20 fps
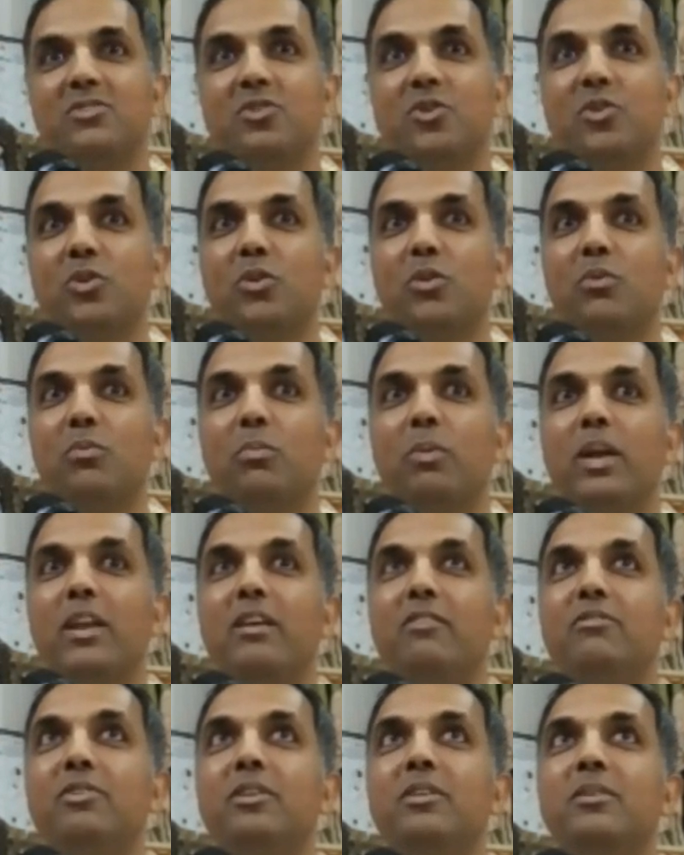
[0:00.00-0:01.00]
So
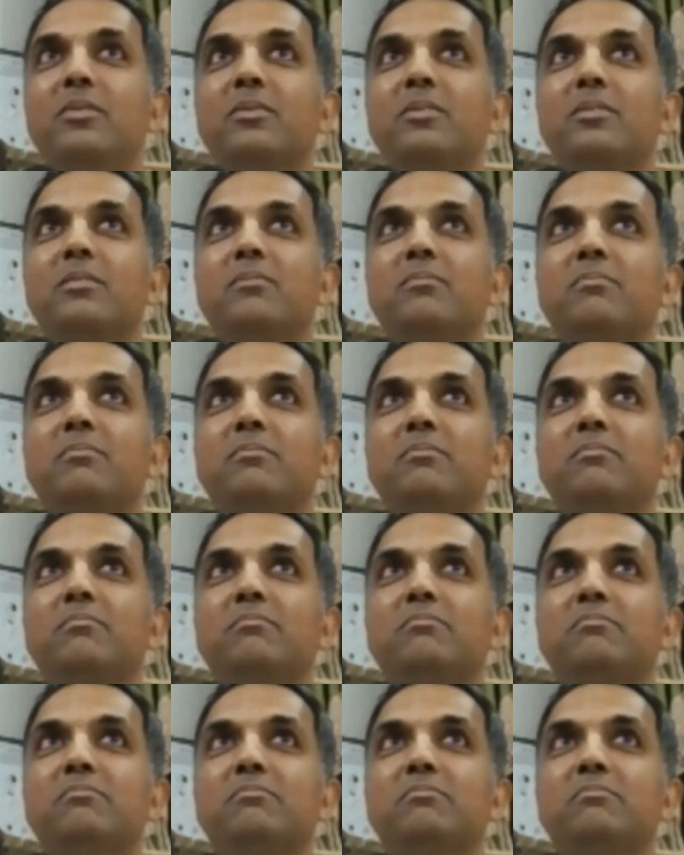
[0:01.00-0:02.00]
whenever
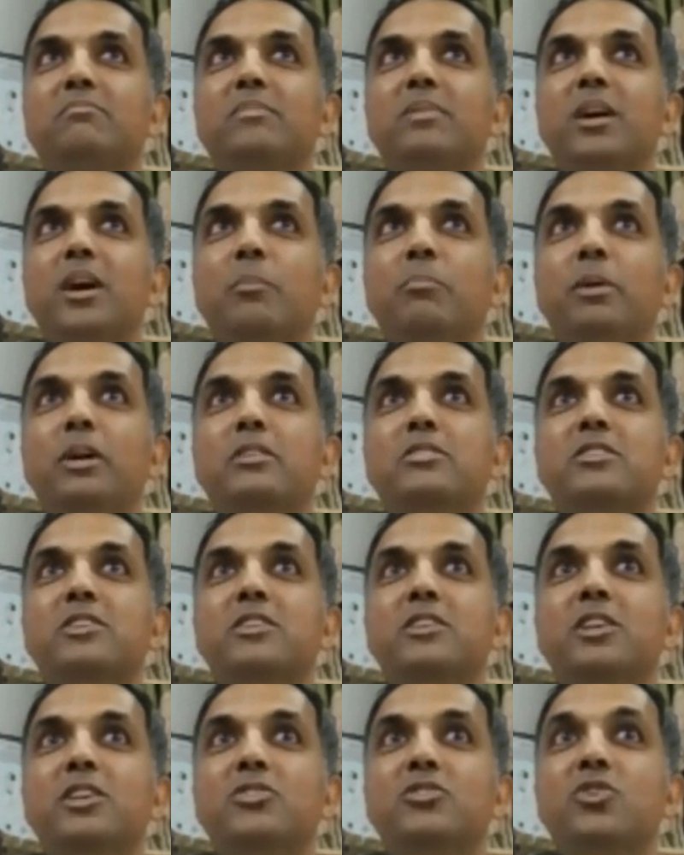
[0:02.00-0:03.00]
a
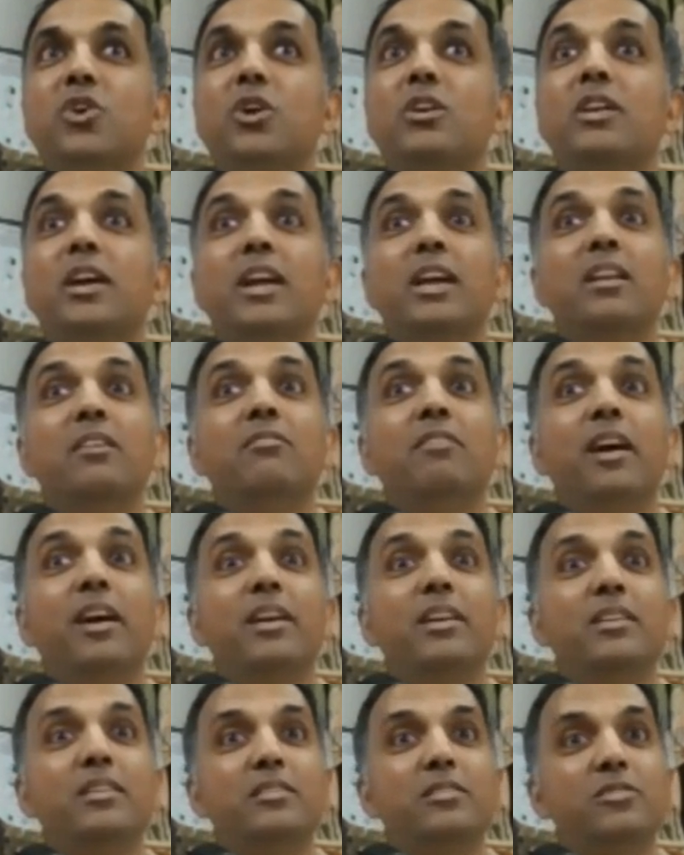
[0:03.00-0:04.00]
person does not
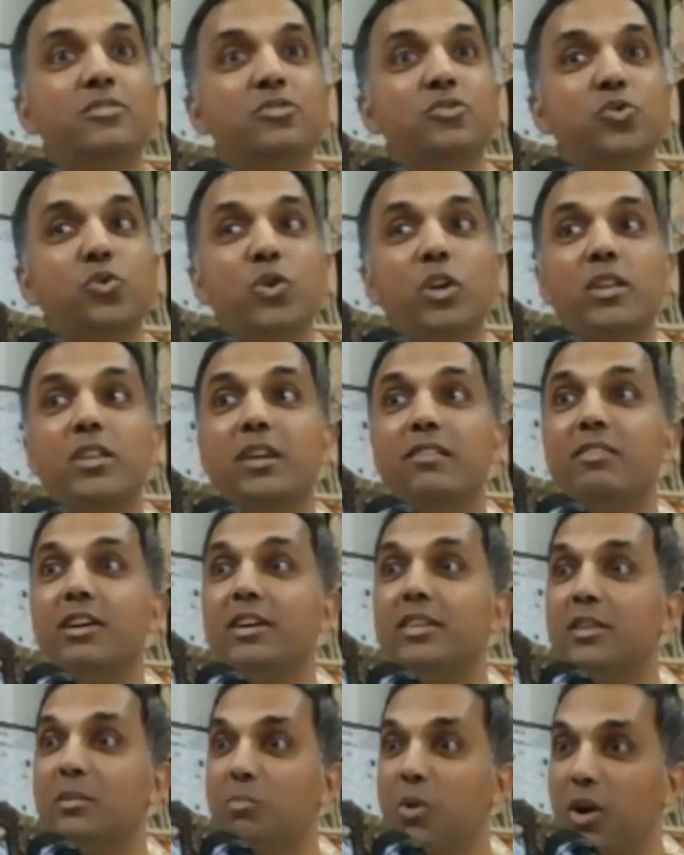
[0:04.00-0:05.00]
invite Surya
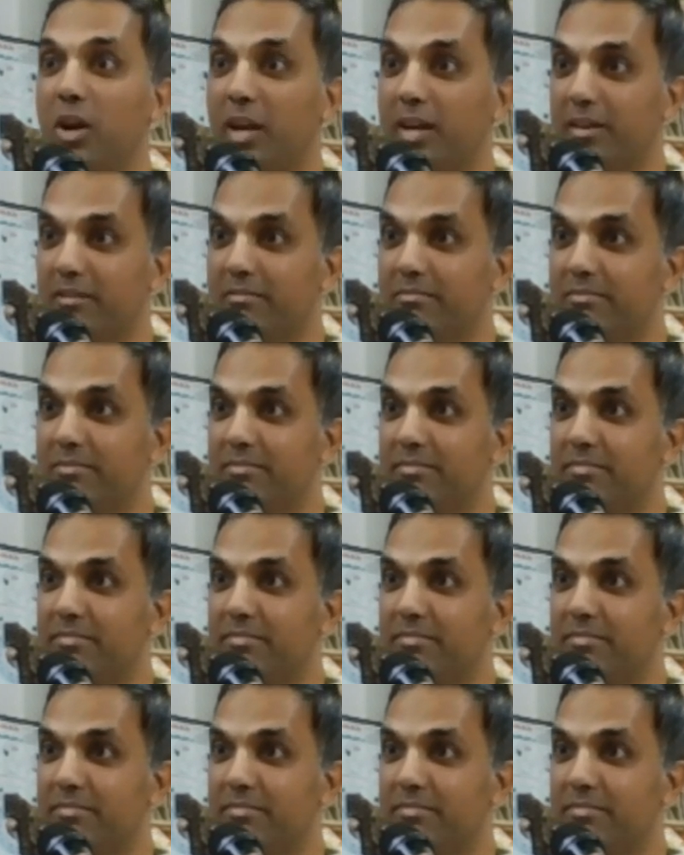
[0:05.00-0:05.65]
Deva in the morning,